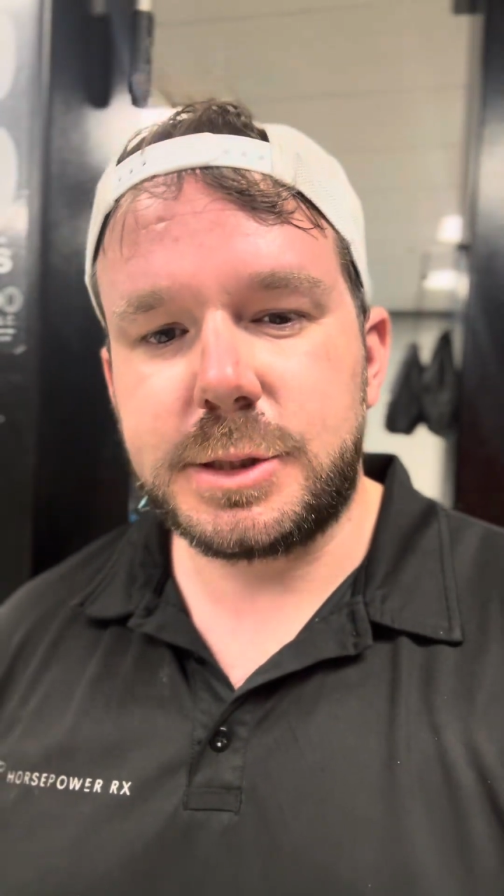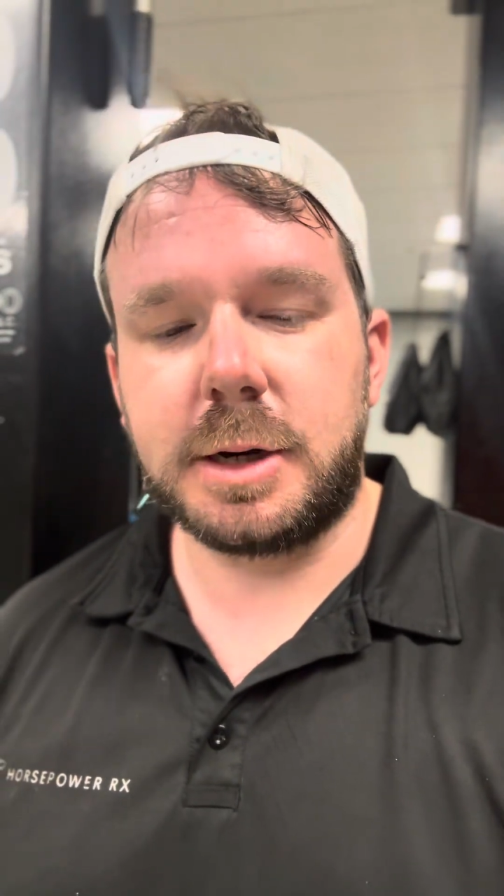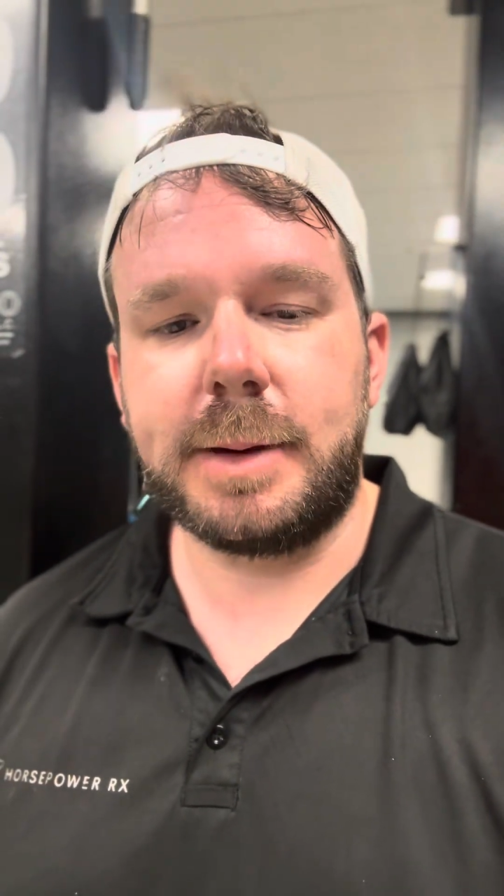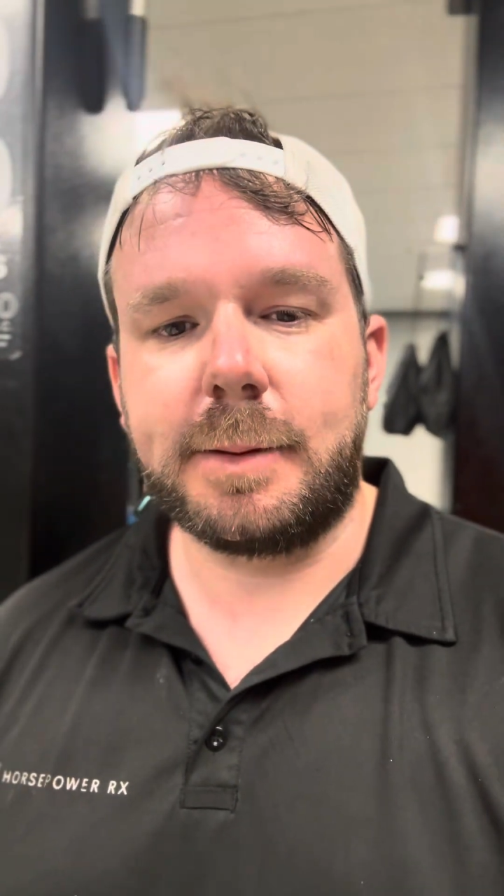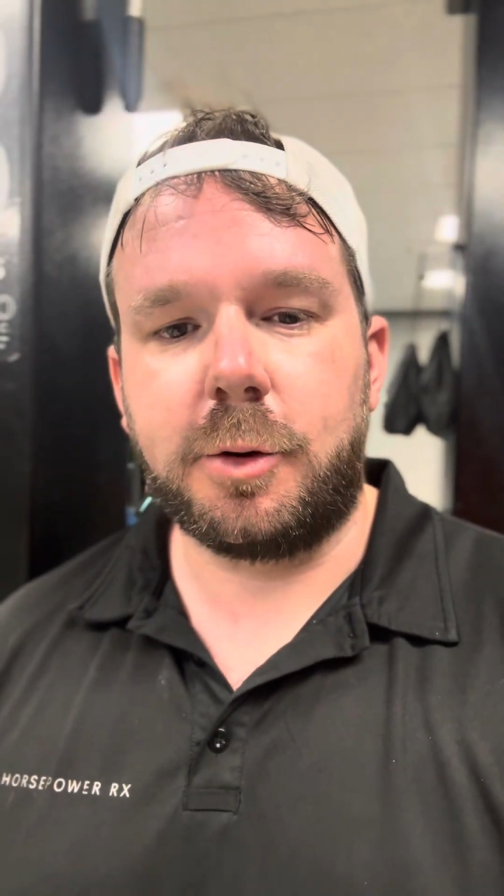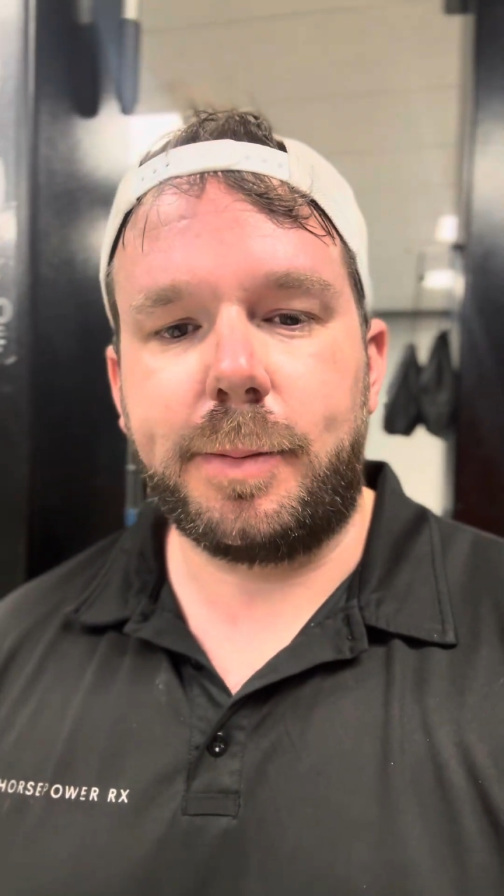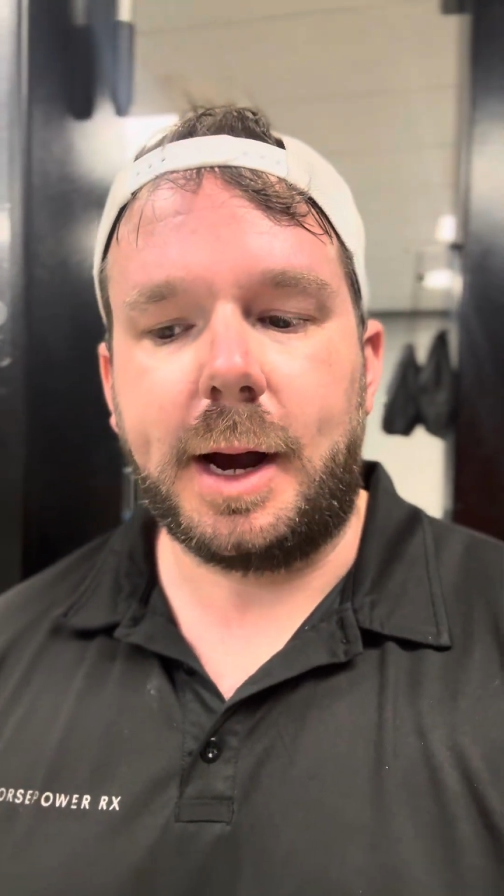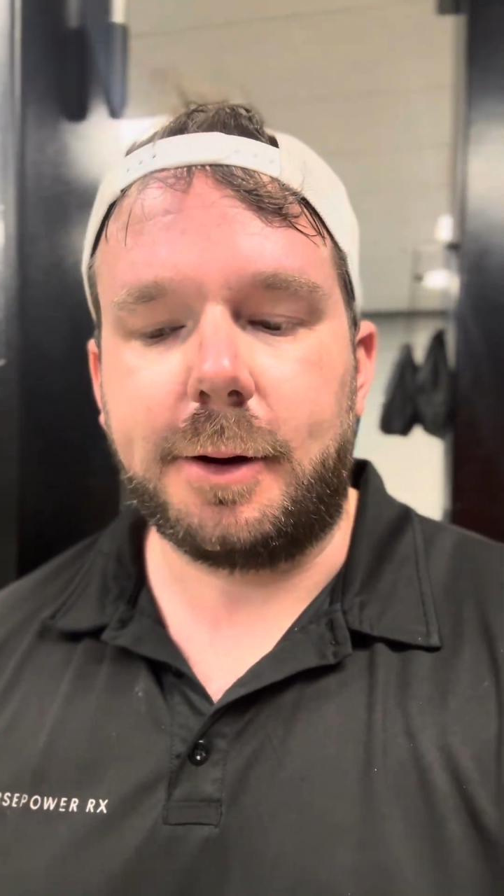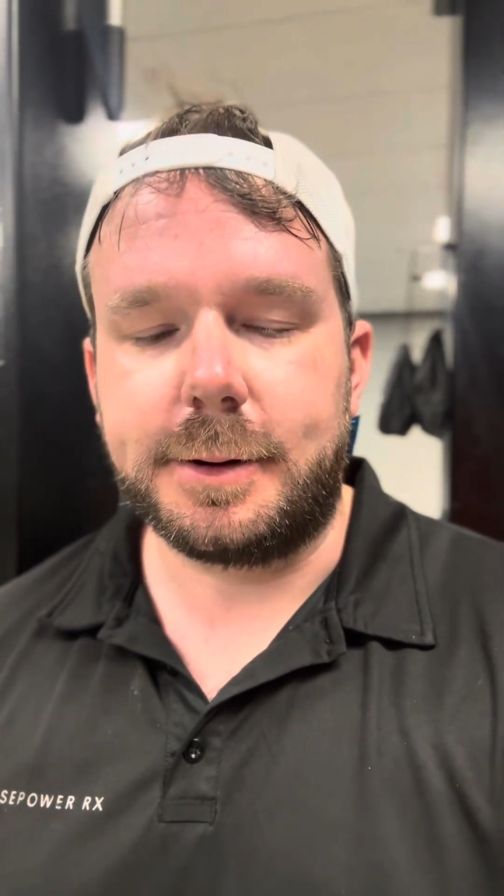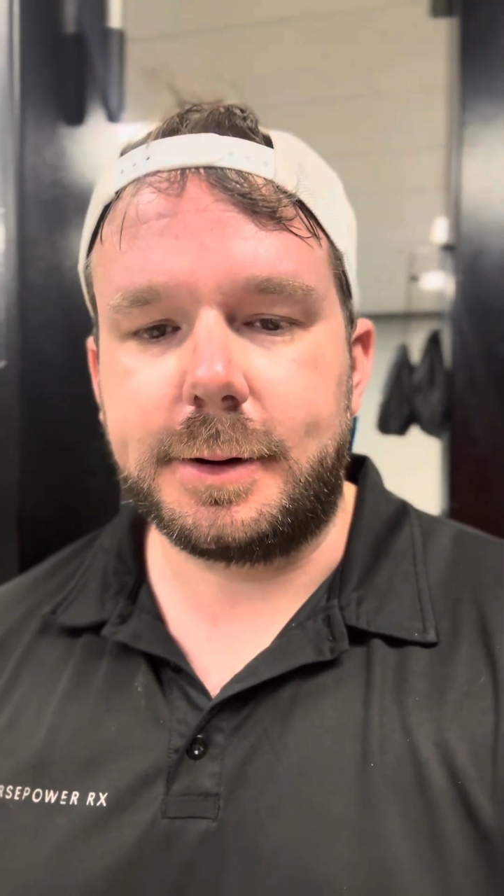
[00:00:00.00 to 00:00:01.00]
started making more
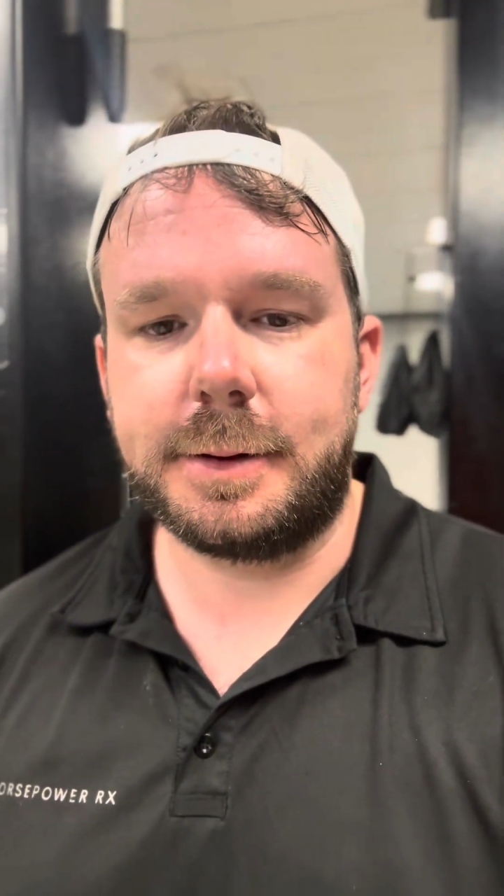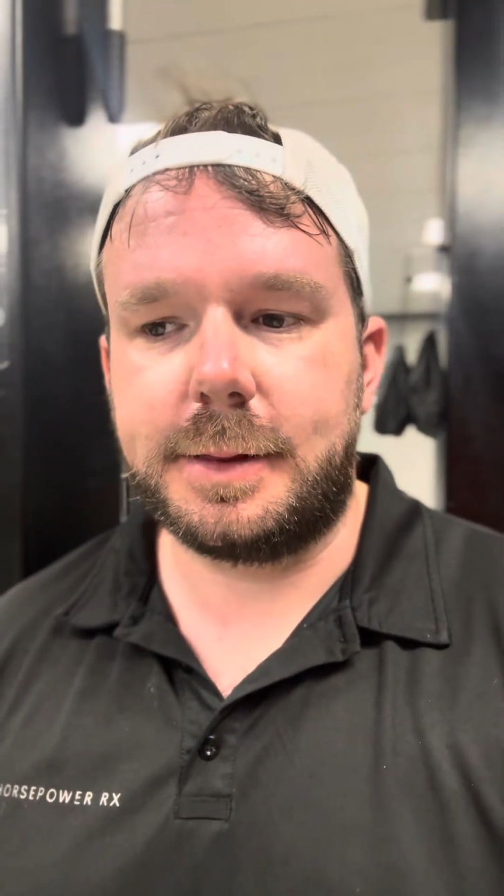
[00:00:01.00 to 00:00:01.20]
power